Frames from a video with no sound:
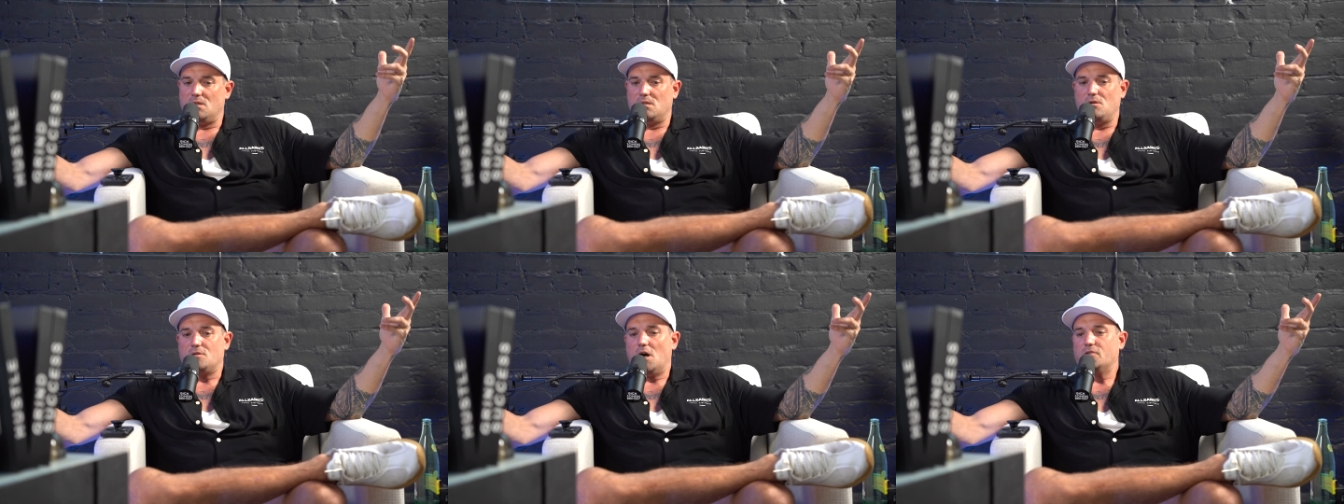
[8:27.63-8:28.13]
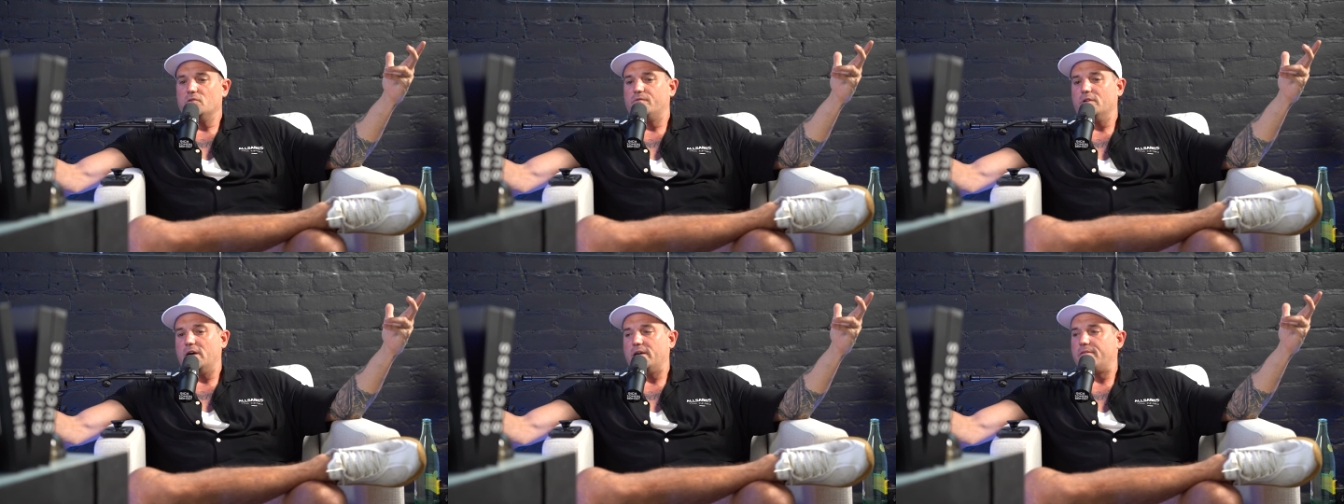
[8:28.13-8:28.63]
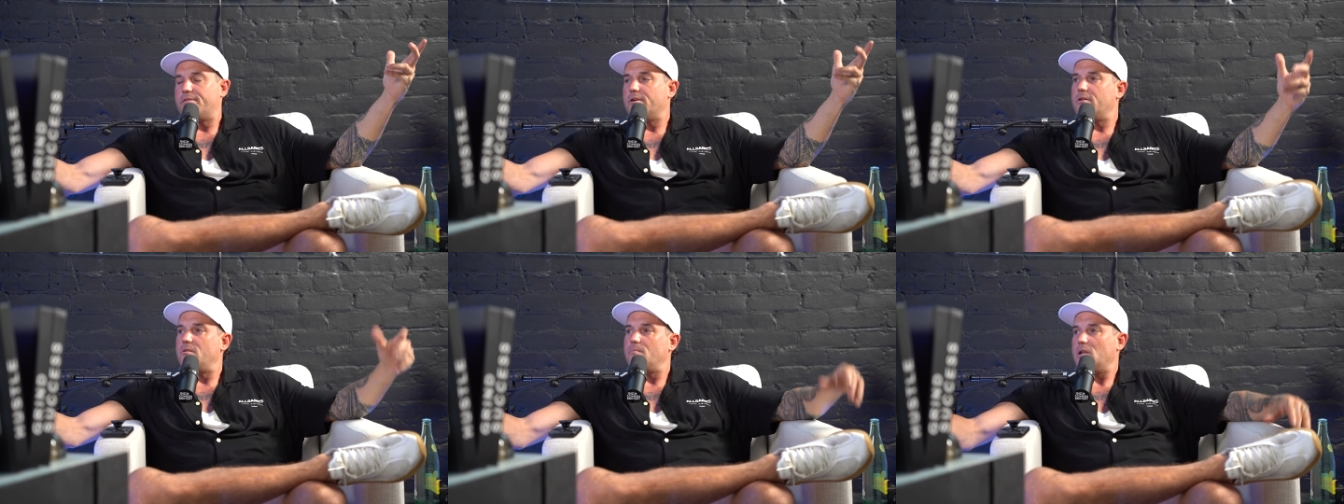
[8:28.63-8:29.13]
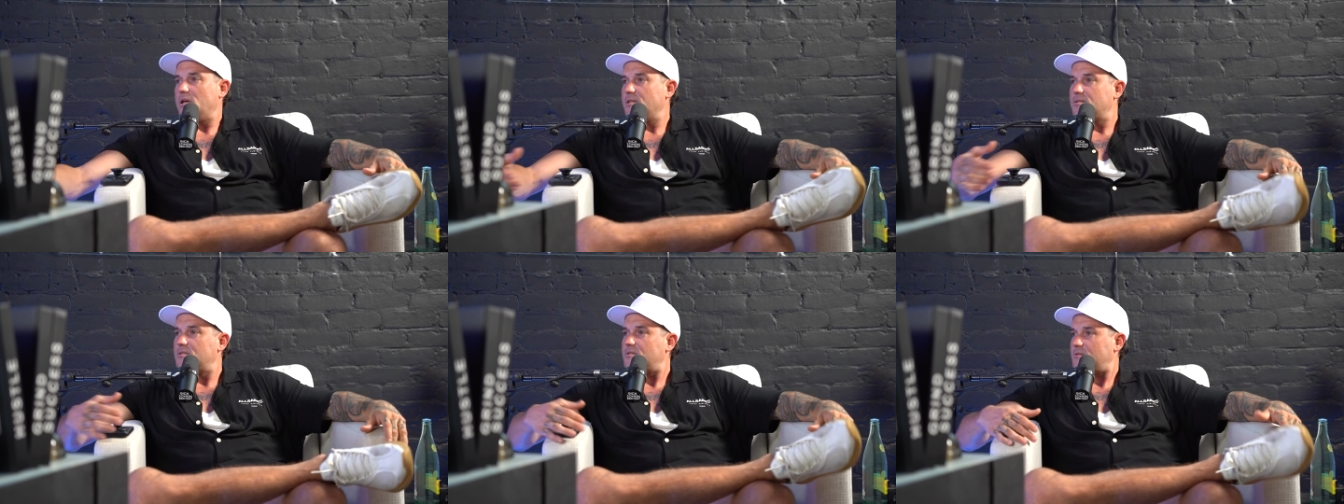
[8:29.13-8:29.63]
you talk to them for like 30
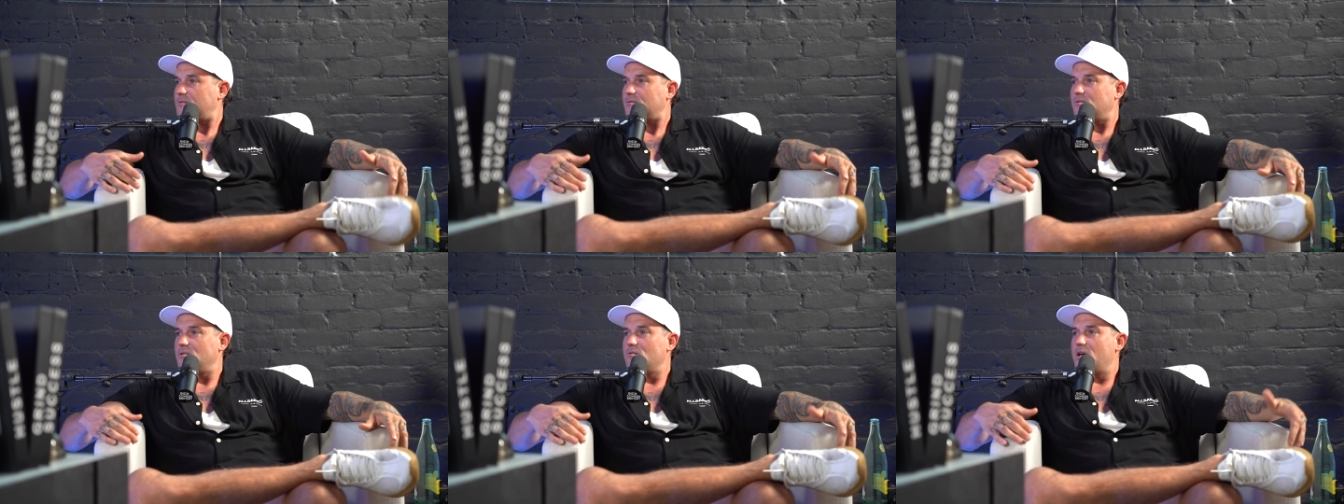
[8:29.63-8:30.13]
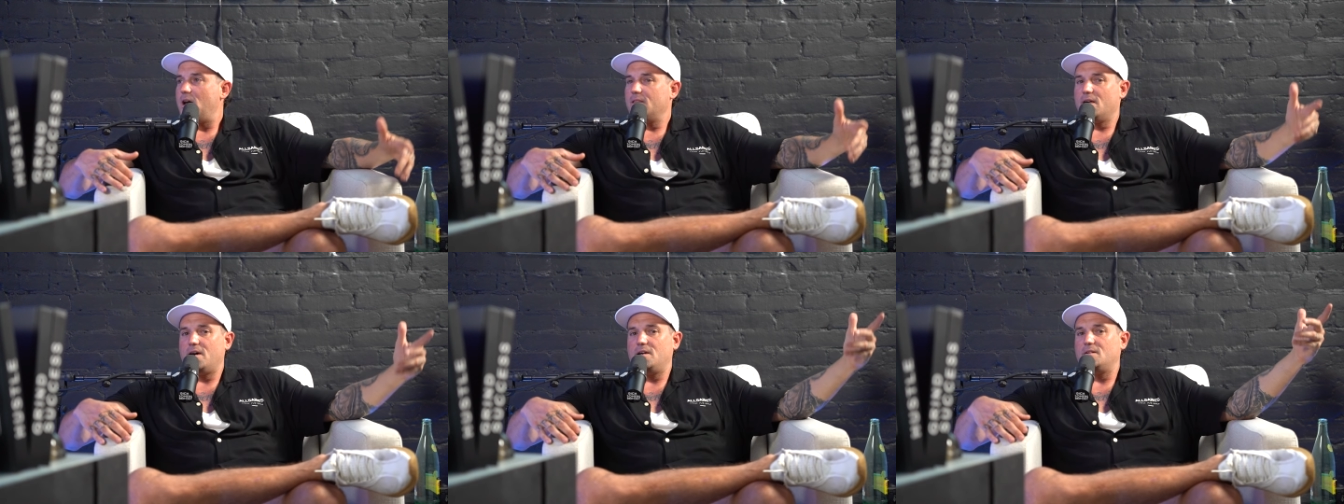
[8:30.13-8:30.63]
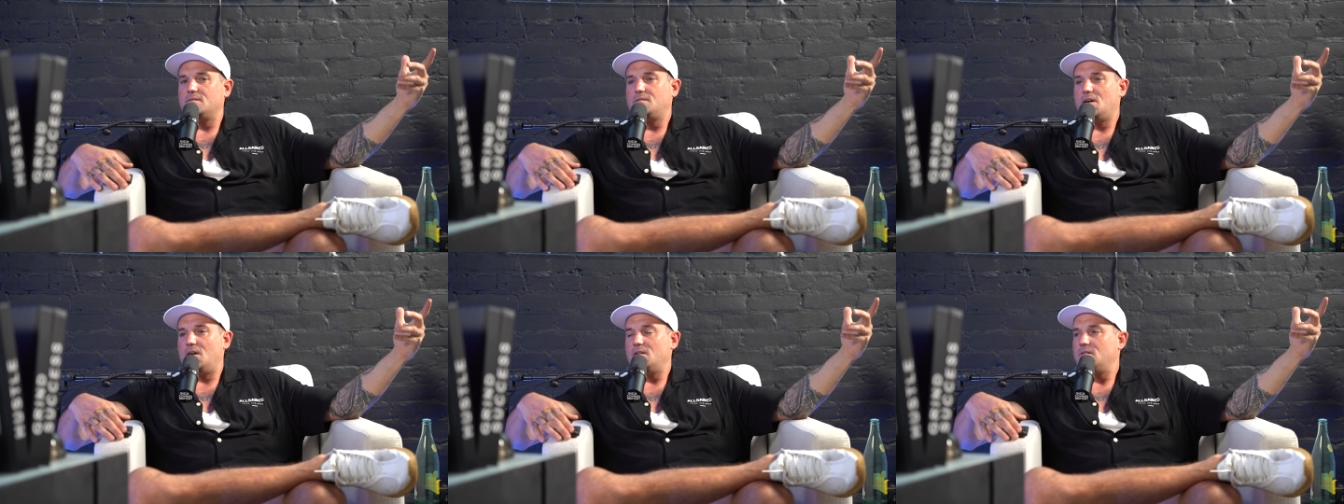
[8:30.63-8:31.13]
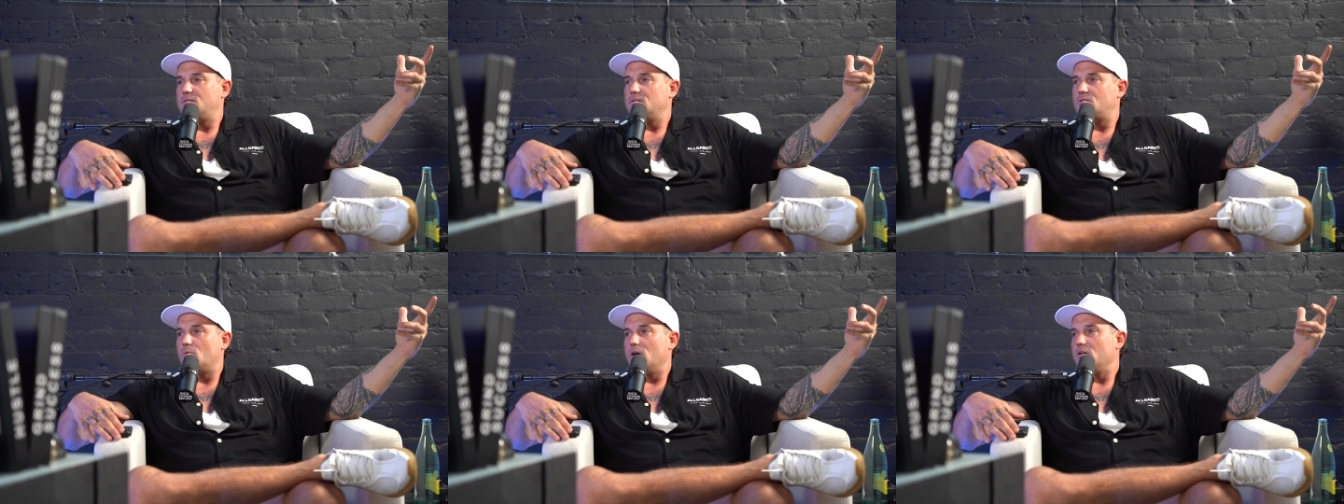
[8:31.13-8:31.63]
minutes, you get like 10 to
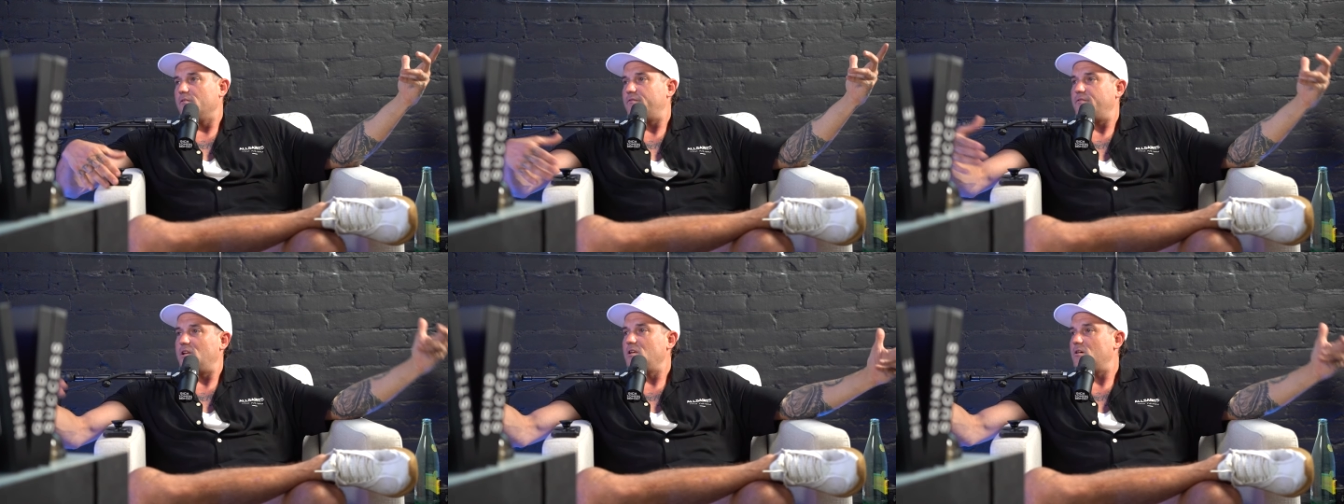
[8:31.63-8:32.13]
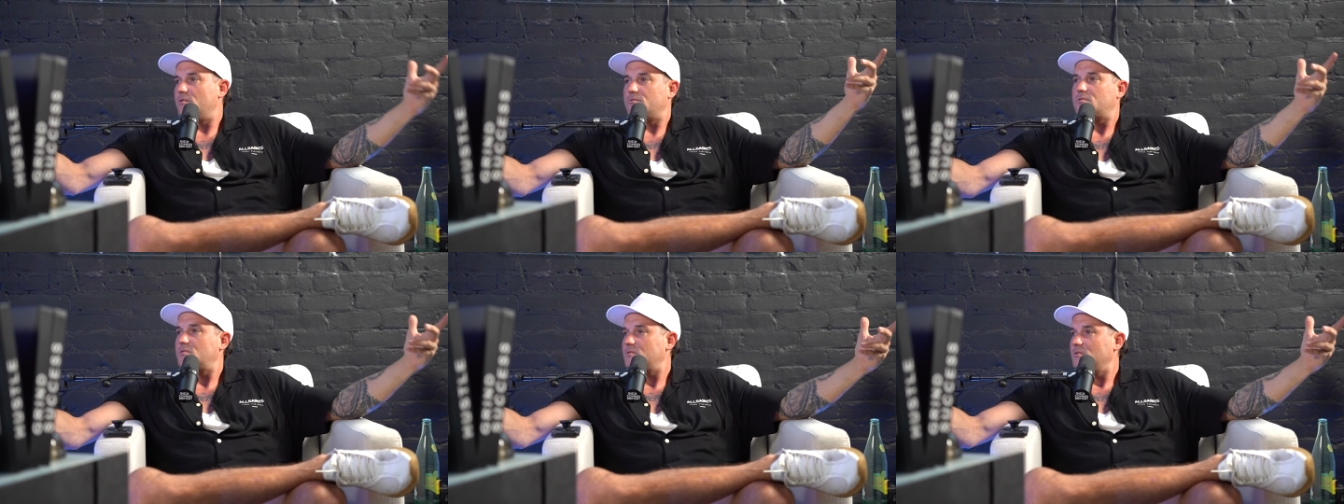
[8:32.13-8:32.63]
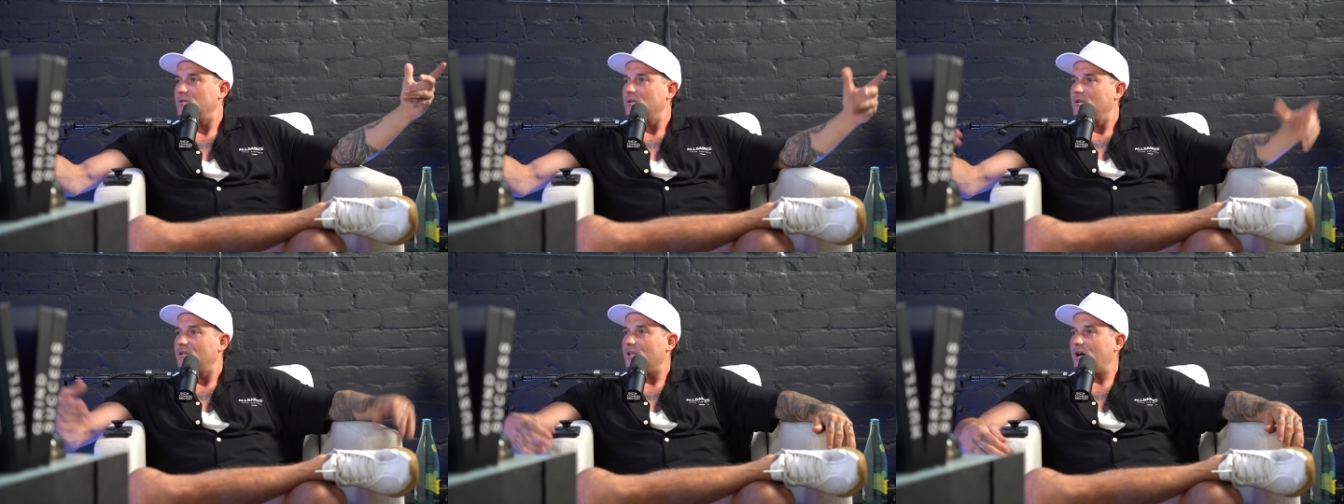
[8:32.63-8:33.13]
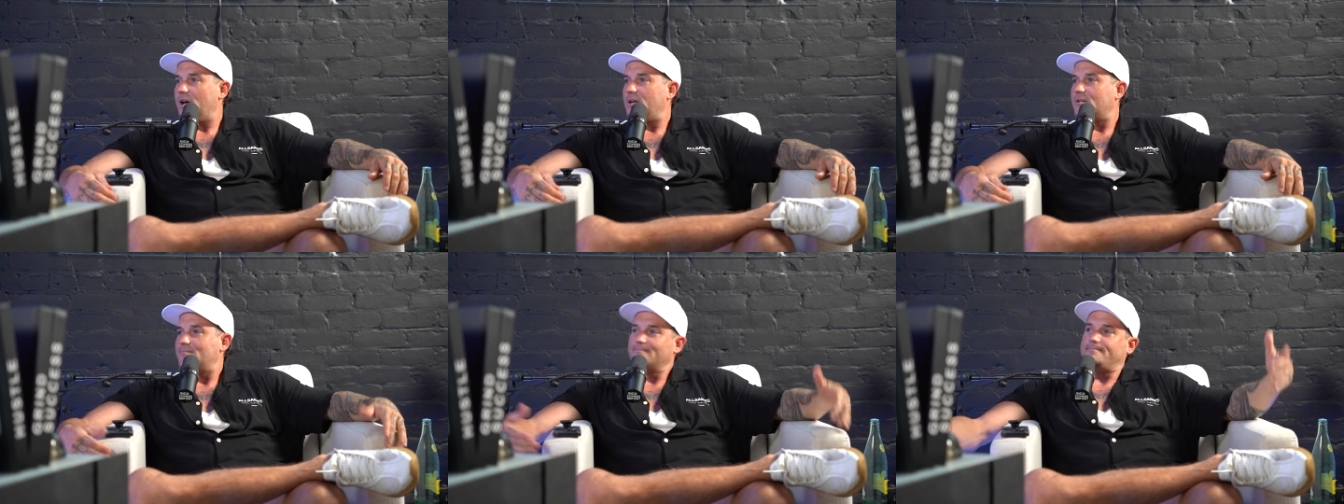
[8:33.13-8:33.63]
12 videos. Like